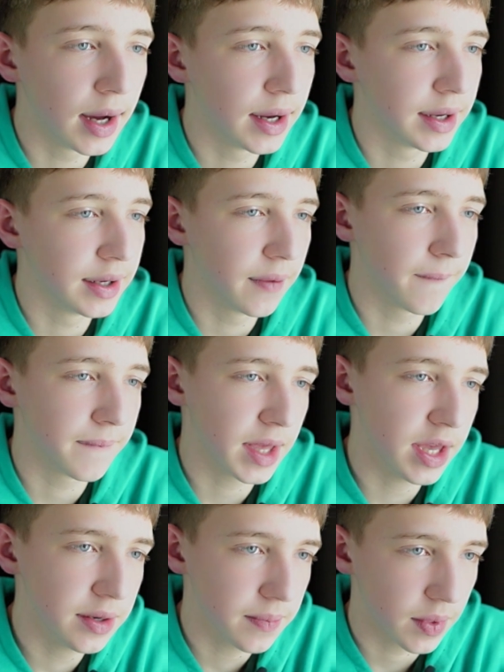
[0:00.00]

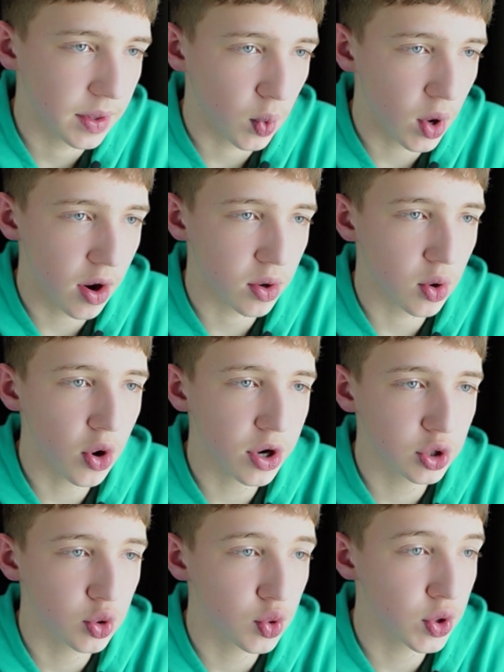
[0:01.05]
And we're
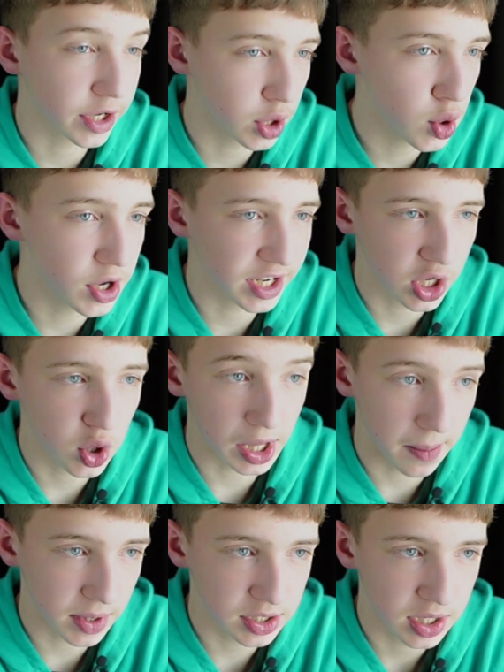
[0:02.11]
going to enqueue and dequeue
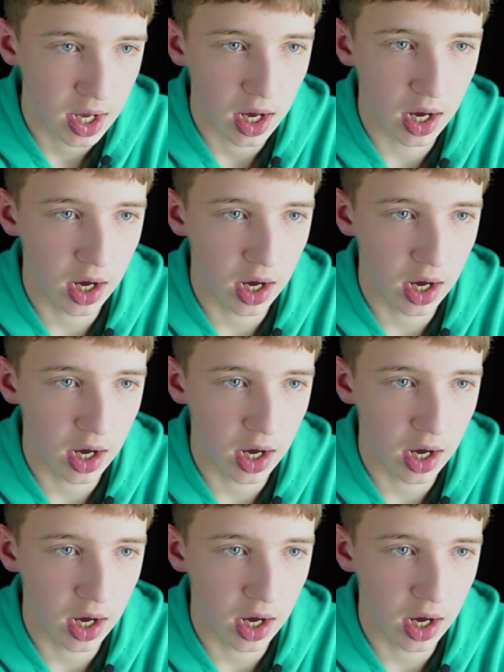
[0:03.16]
elements